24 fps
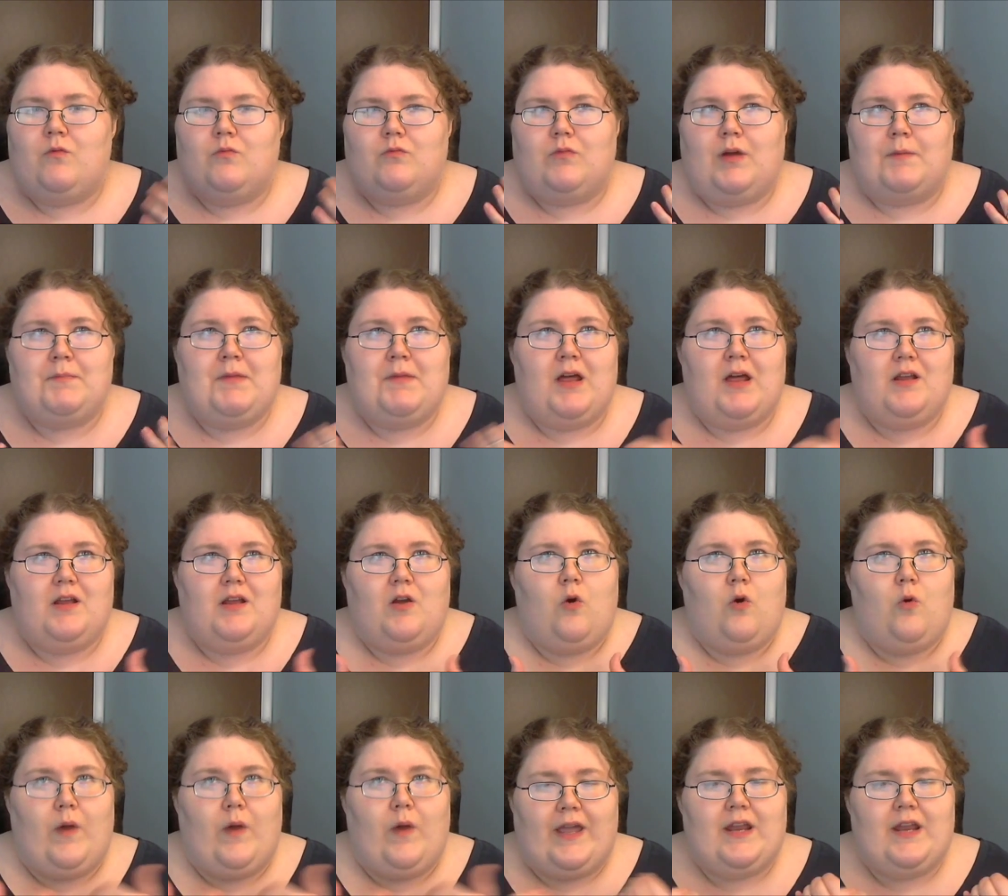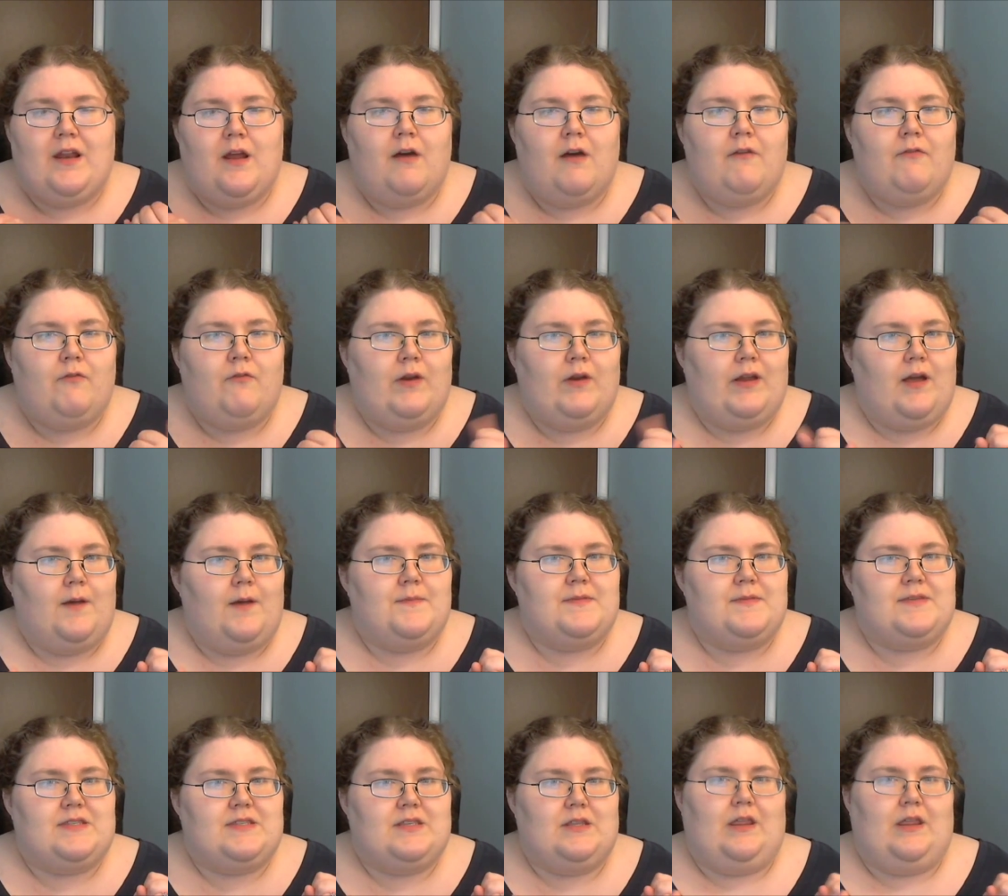I'm not quick enough when it
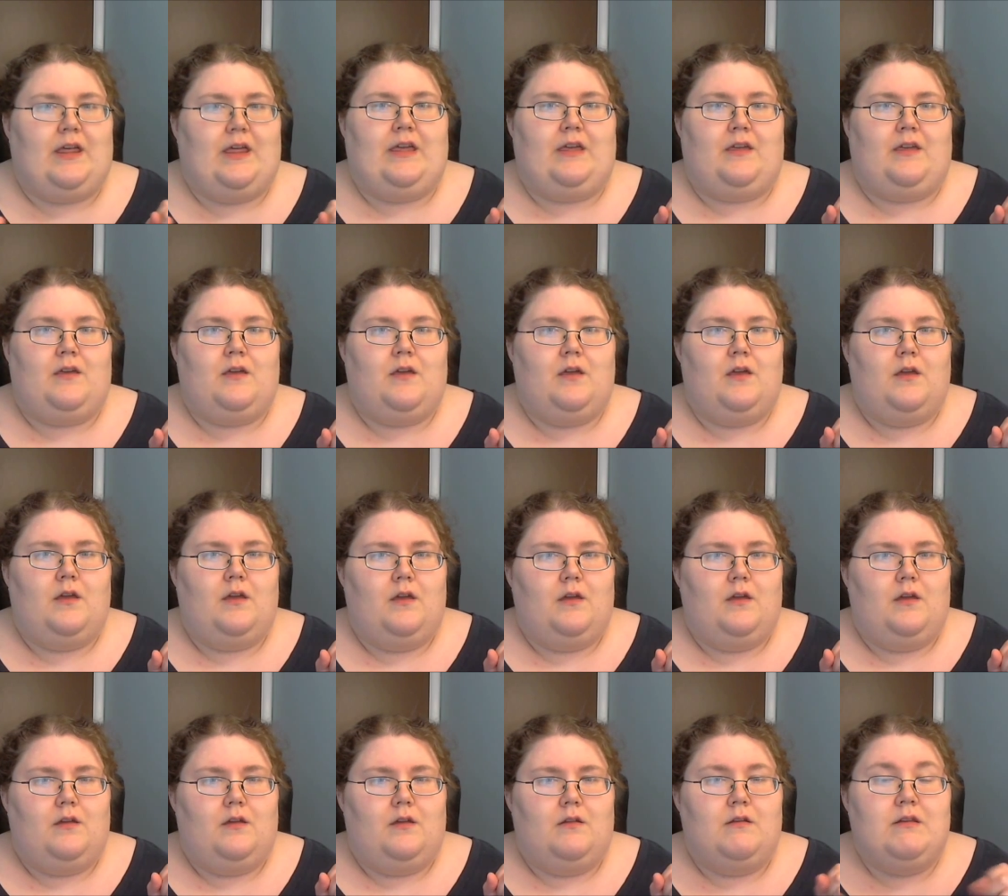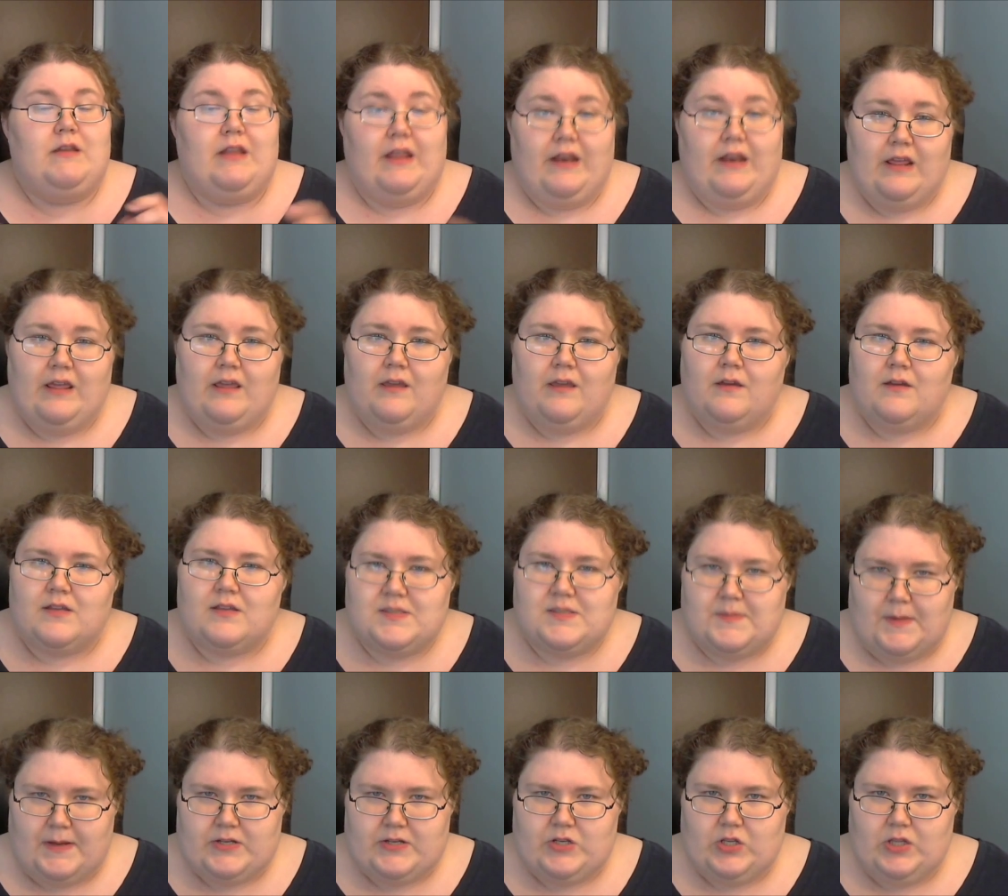comes to like knitting,
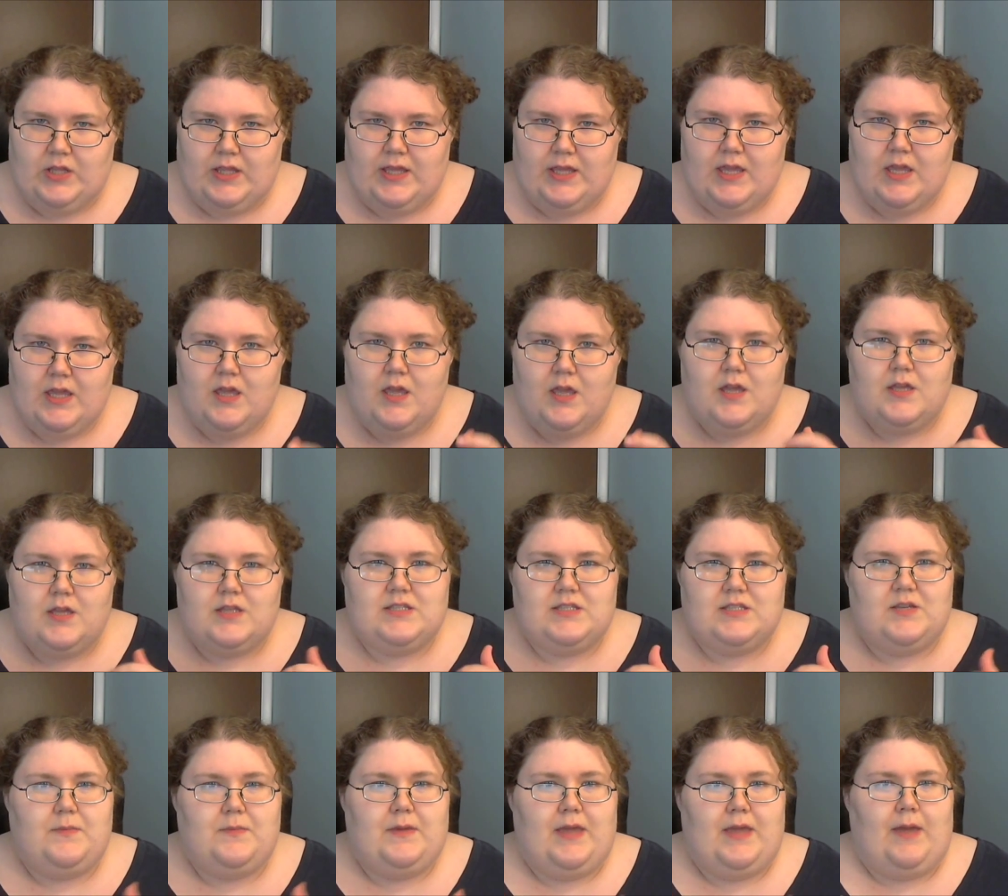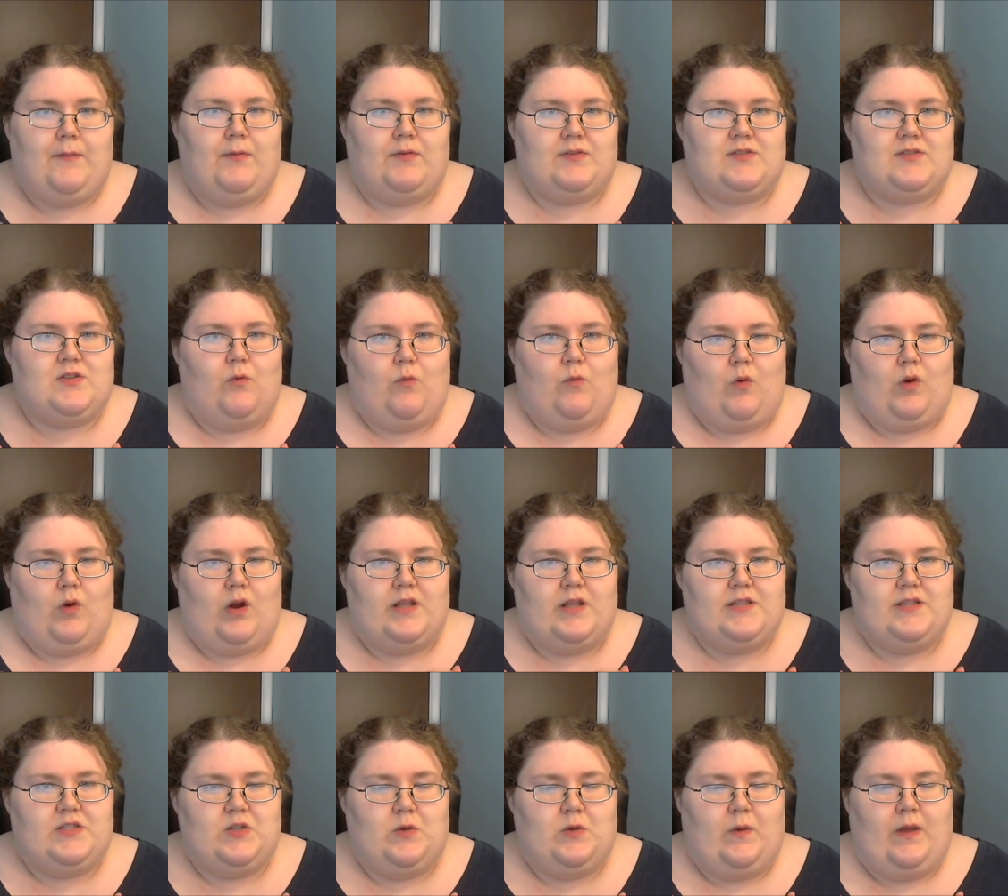especially to be able to
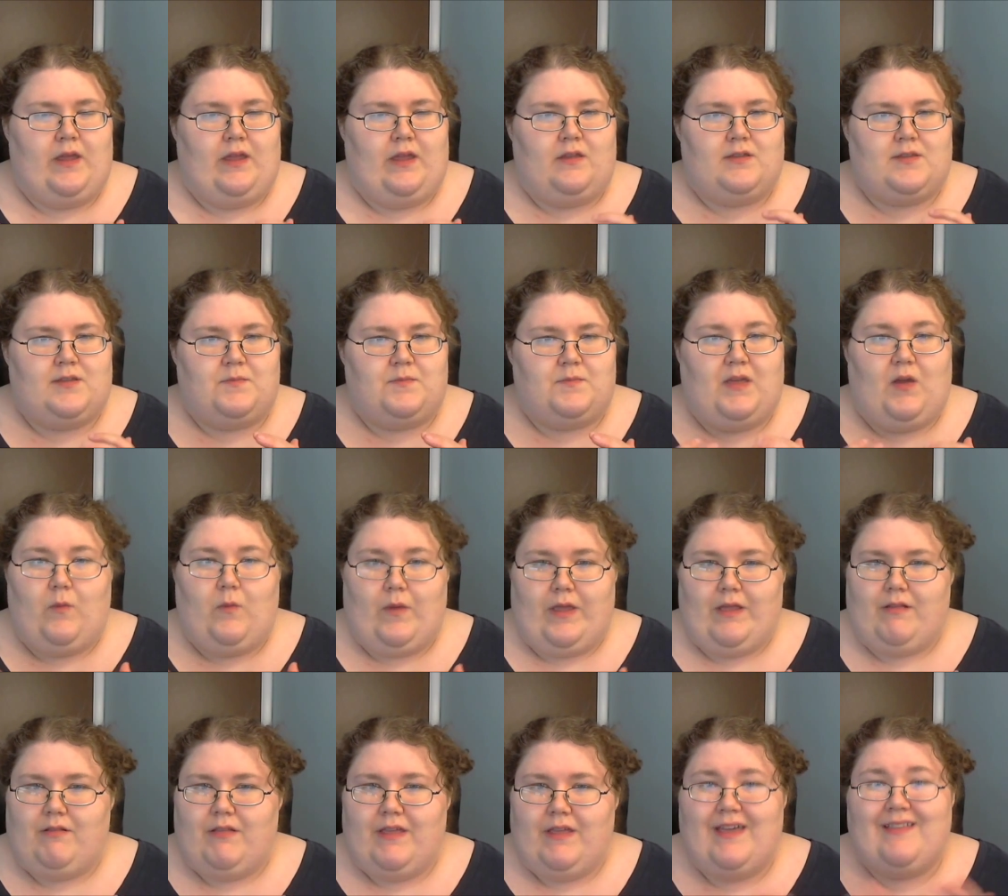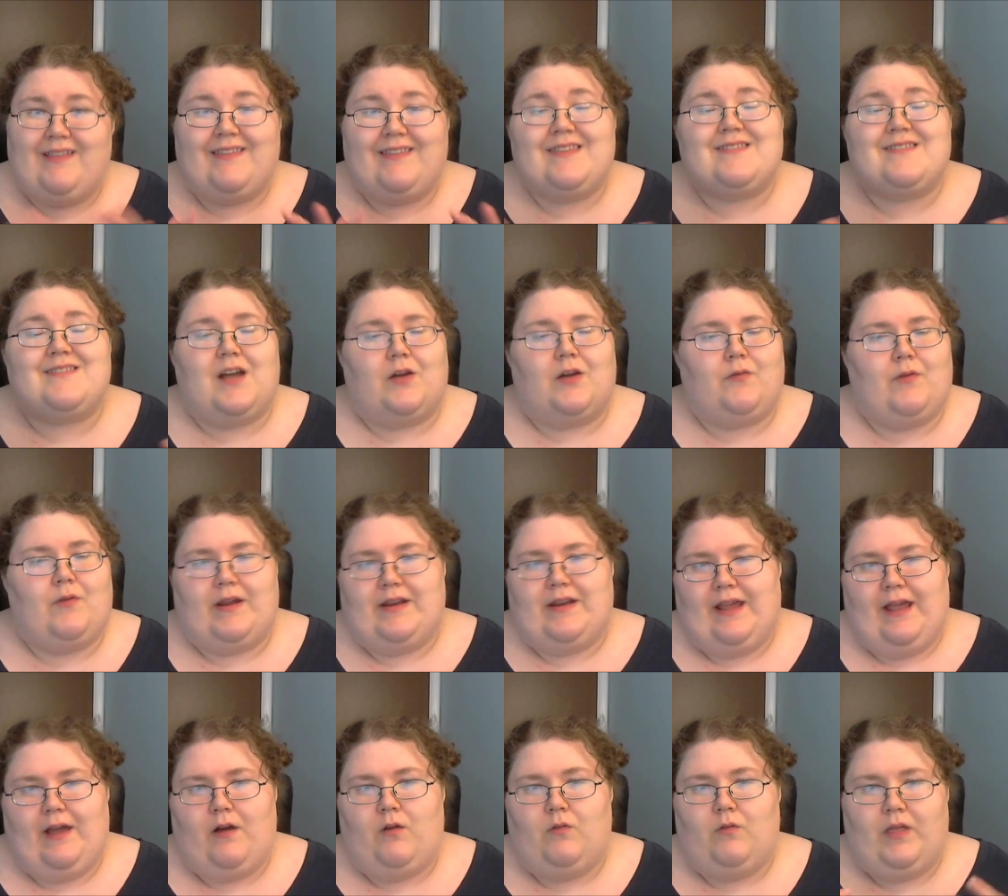warrant doing something weekly, at least not right
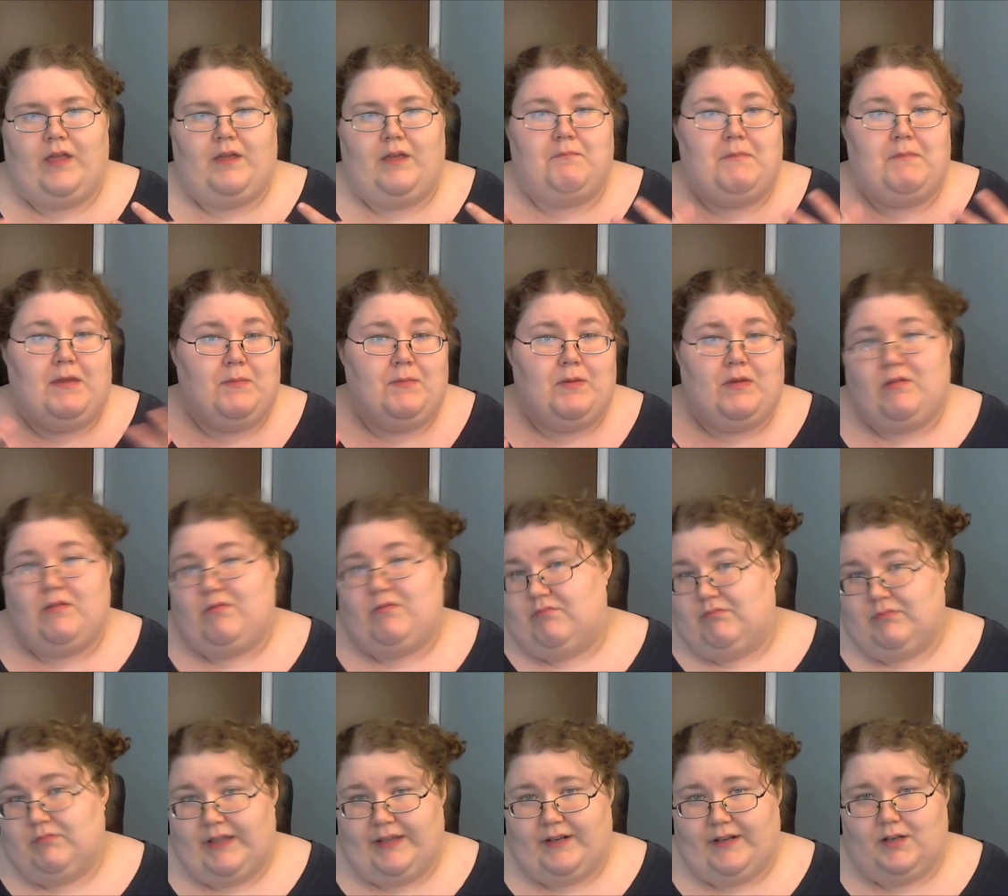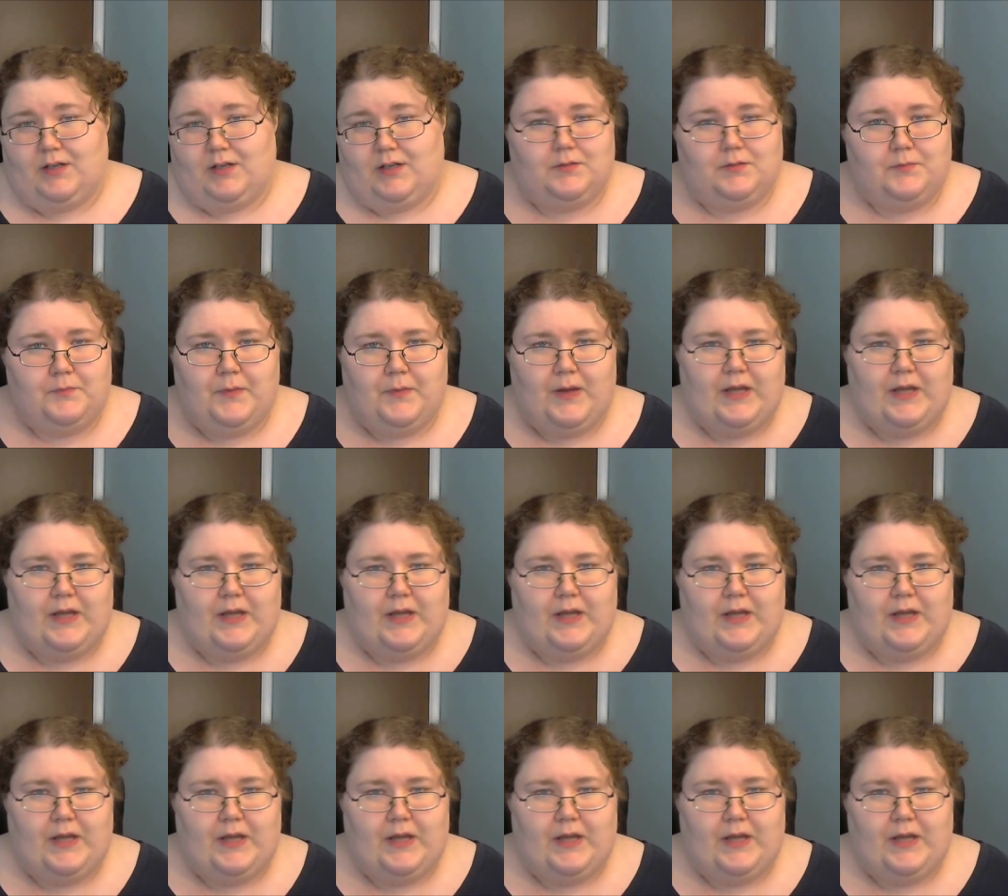now, like maybe later.